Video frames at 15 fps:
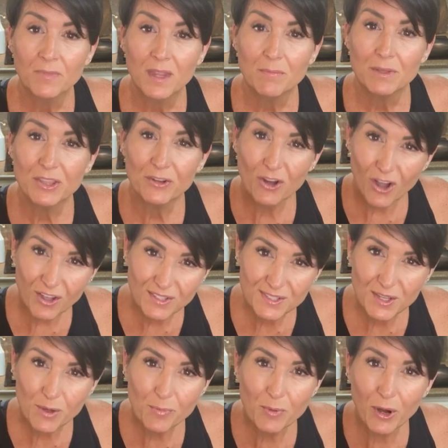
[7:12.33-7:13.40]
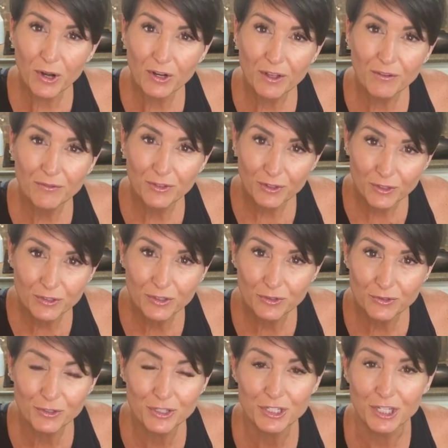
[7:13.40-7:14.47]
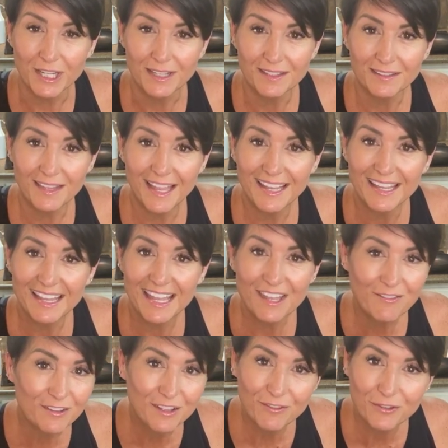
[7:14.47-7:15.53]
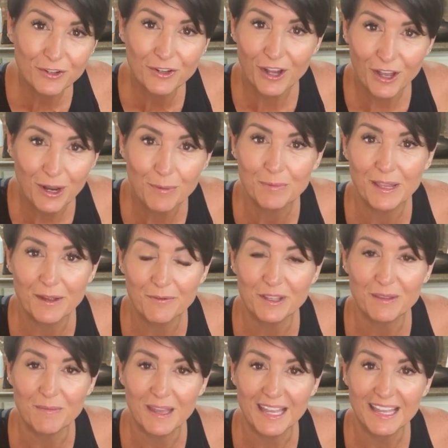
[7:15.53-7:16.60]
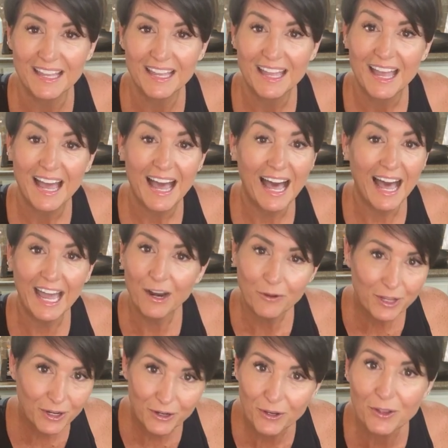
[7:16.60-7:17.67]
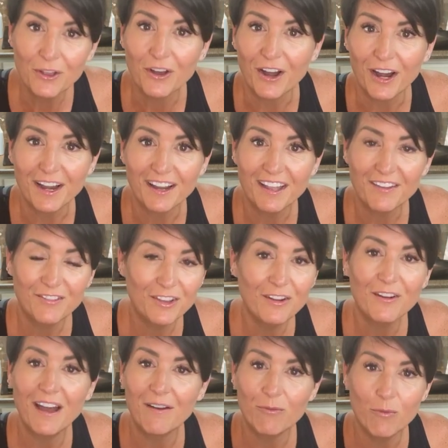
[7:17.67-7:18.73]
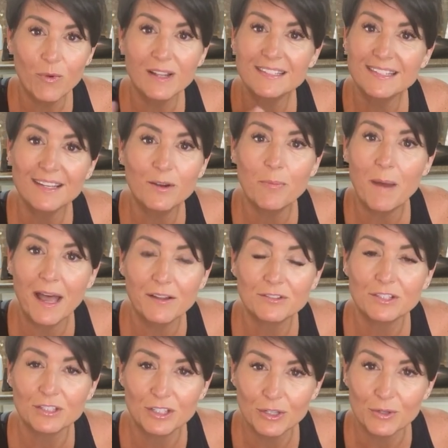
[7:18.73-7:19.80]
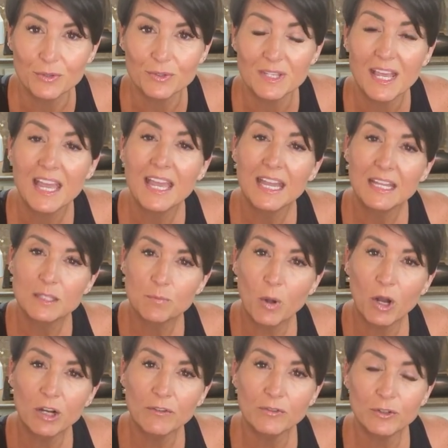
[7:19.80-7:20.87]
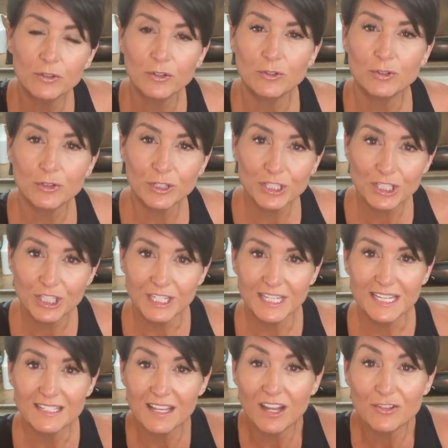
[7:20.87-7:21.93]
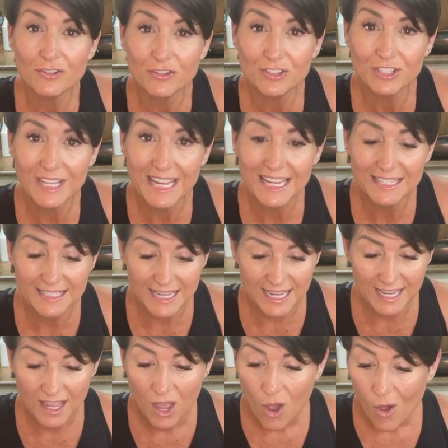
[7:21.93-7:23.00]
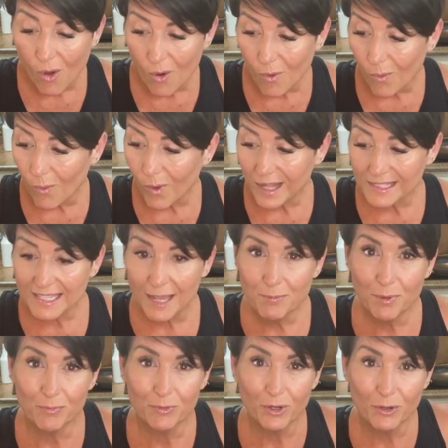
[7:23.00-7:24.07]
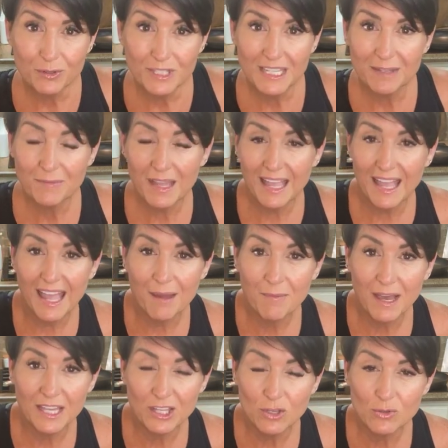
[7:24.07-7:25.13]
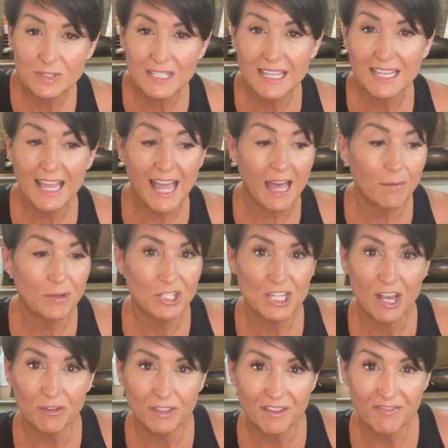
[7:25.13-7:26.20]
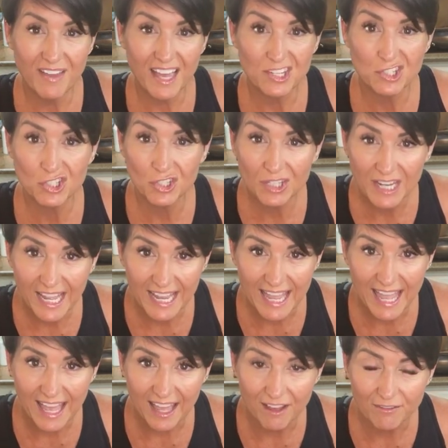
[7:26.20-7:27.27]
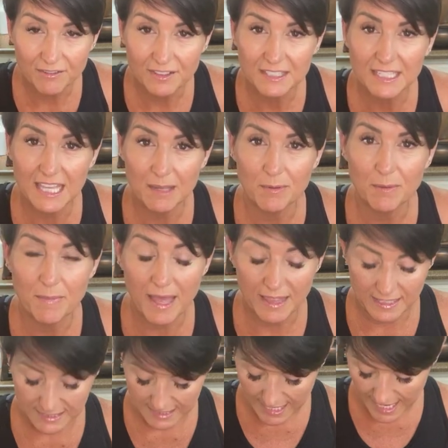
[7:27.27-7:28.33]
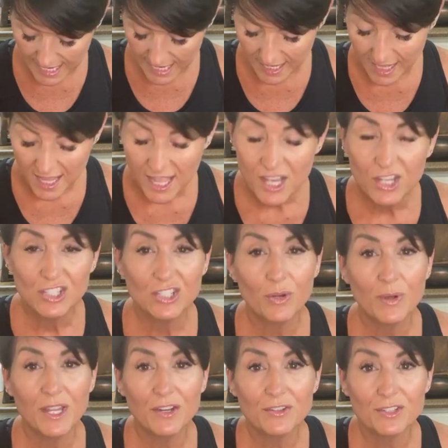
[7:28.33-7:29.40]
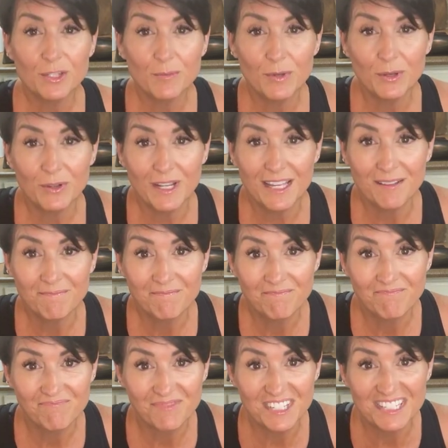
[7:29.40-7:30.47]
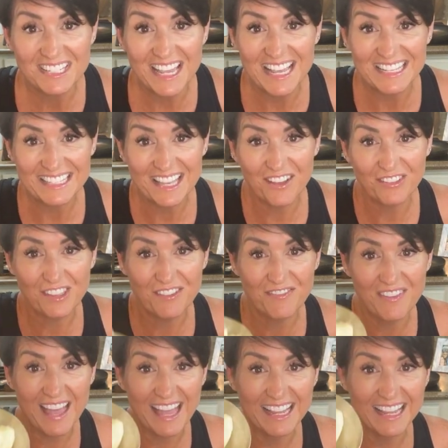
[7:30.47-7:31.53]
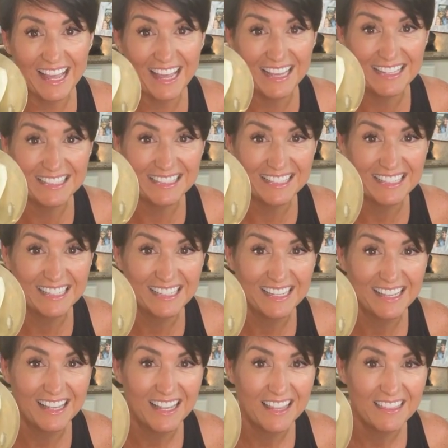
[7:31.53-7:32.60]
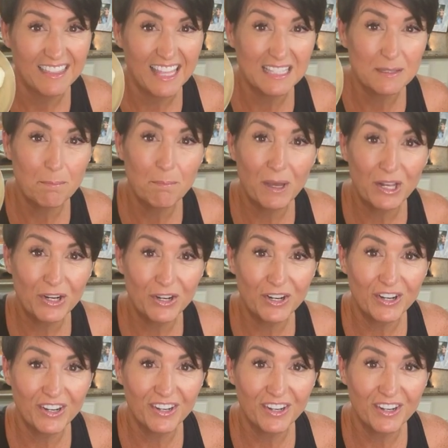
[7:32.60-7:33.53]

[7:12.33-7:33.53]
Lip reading: but they're also part of your nutrition. Like, even if you're not on plan with me, I don't care who you are. If you don't have 1 single pound to lose, it's part of your nutrition is understanding what type of protein am I using, how much healthy fat should I have to keep a balanced diet. So here's the beauty. Today's healthy fat, guys, that's butter,